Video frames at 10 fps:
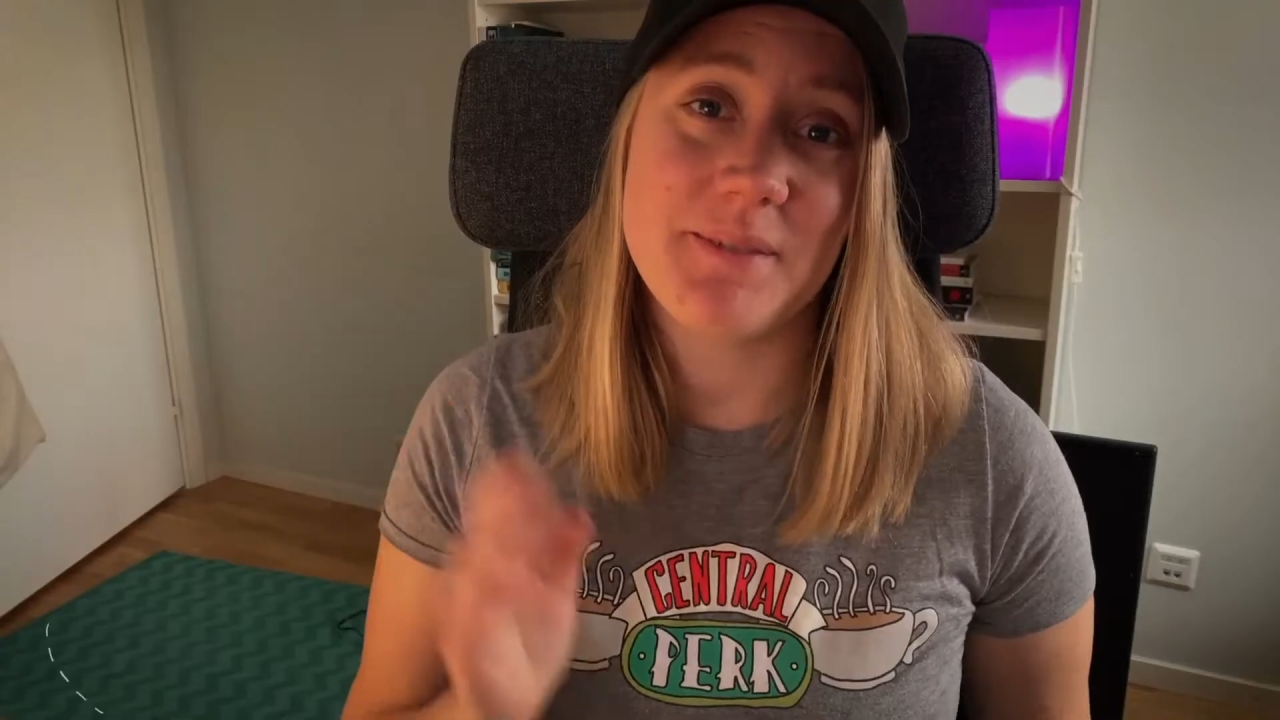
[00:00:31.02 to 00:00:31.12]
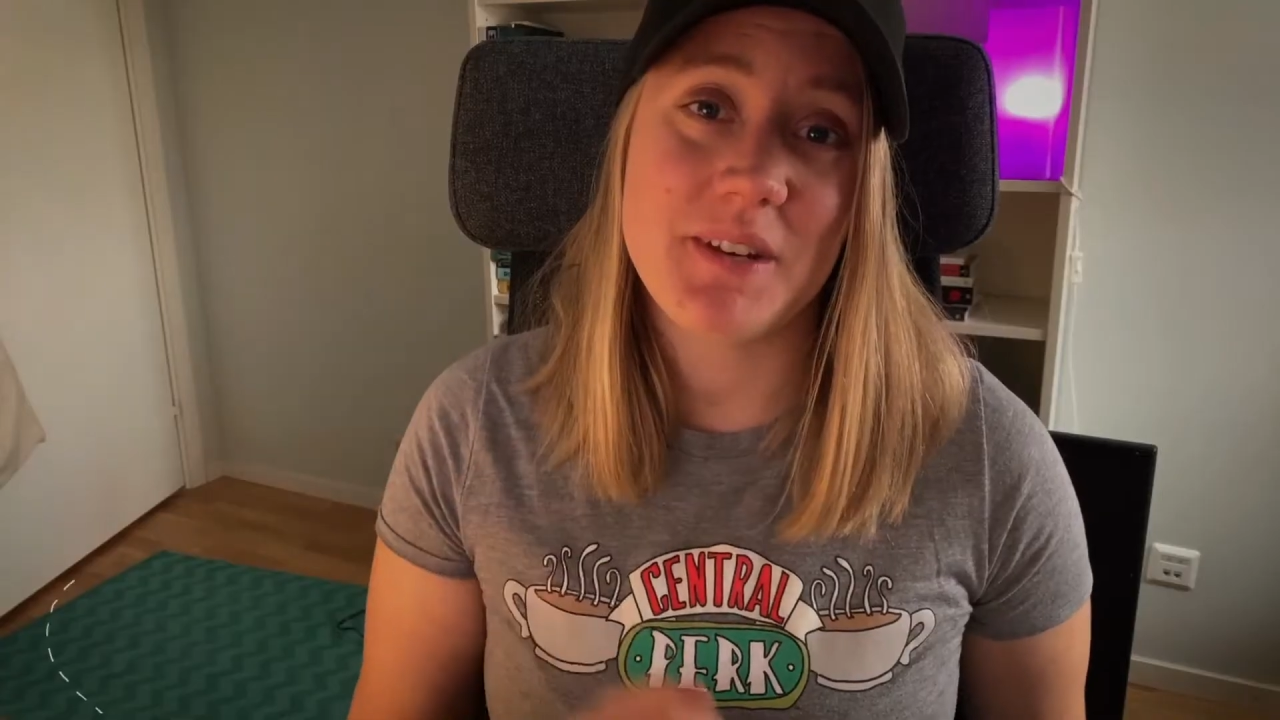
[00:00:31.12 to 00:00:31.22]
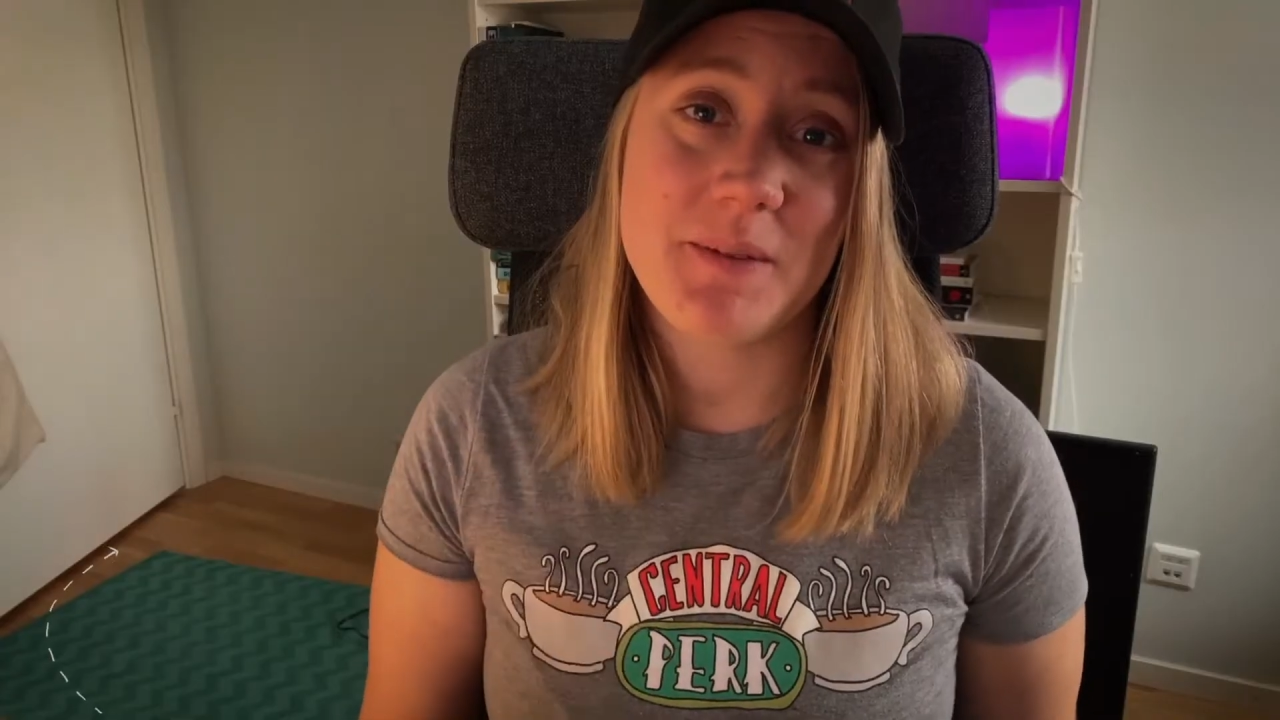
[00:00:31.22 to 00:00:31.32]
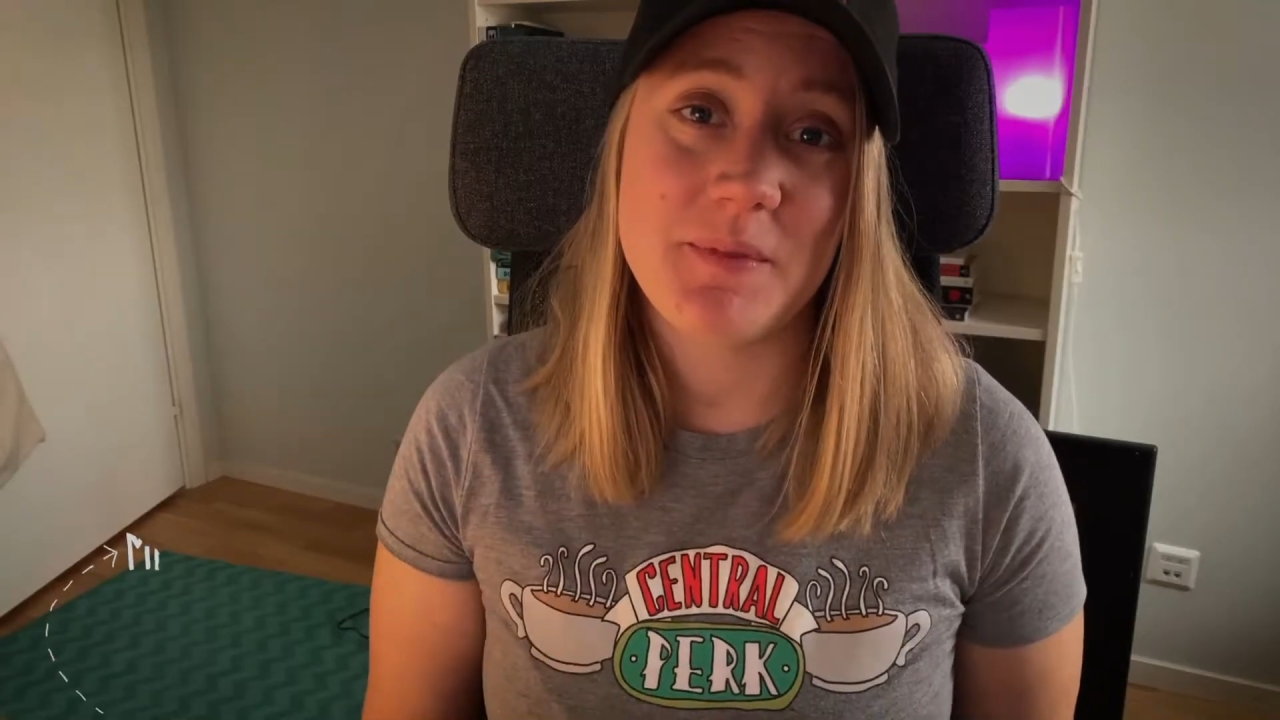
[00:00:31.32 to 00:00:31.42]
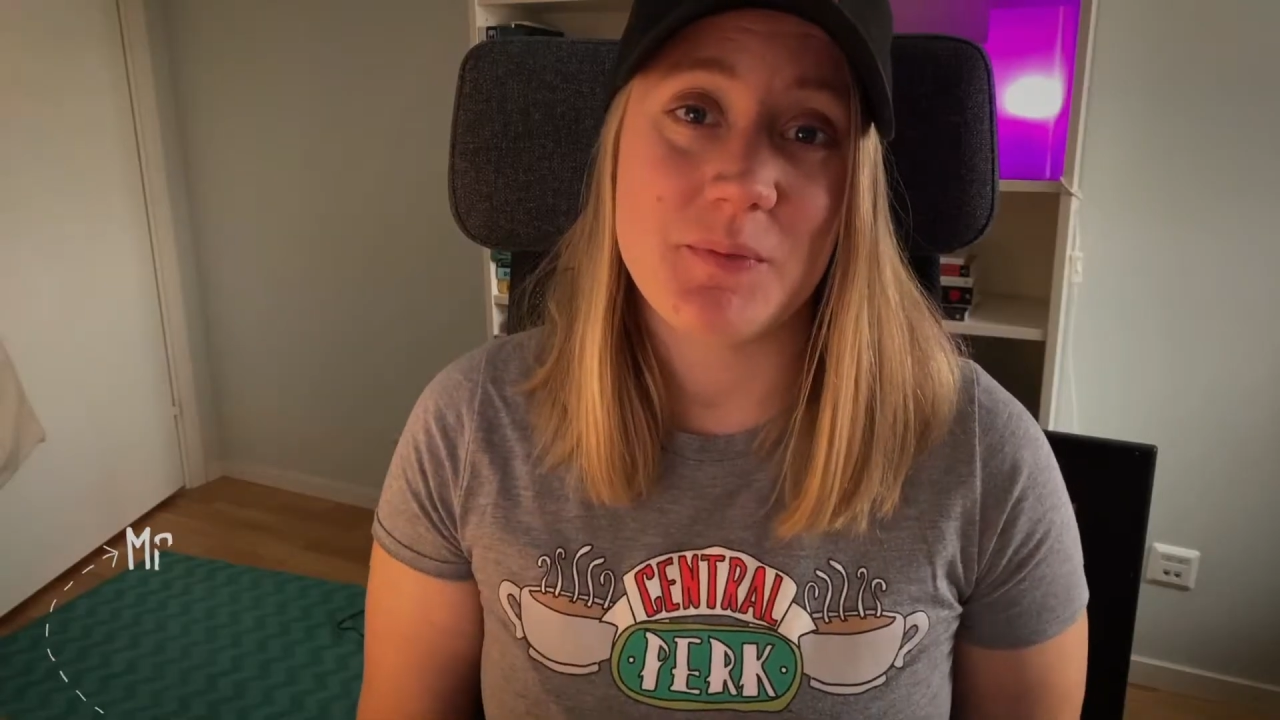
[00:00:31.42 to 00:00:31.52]

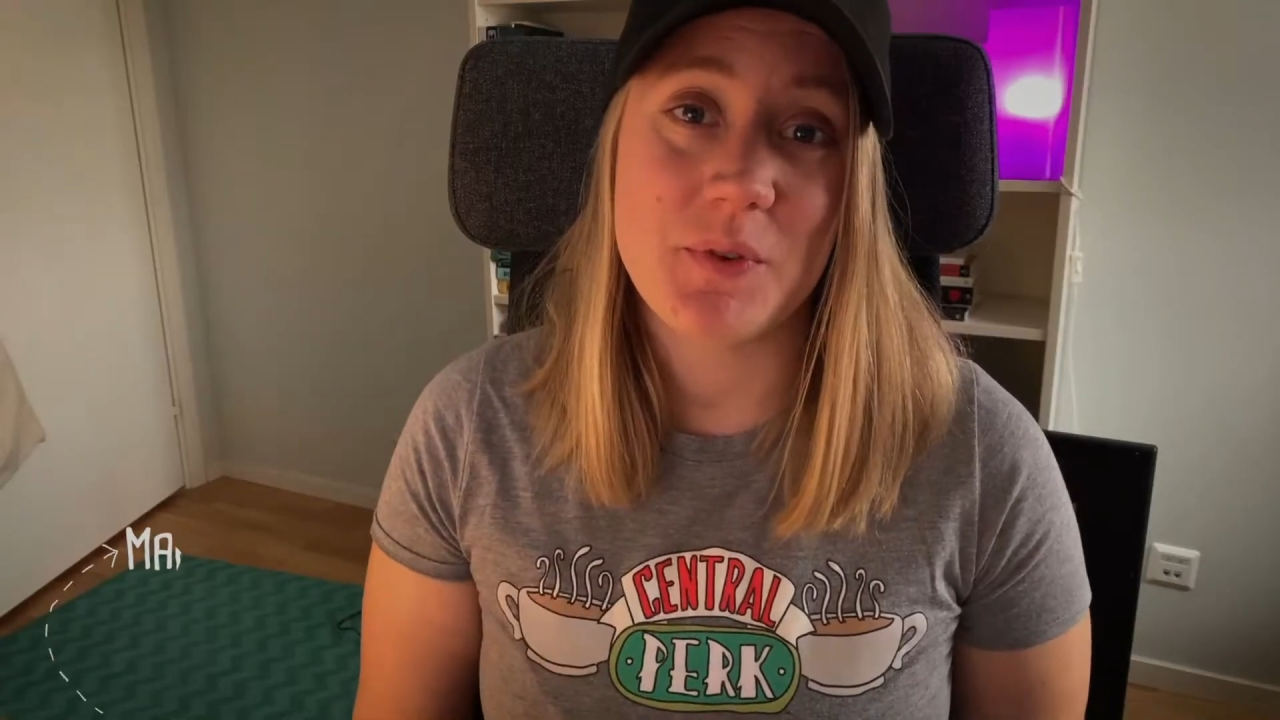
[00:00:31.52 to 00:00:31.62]
my name is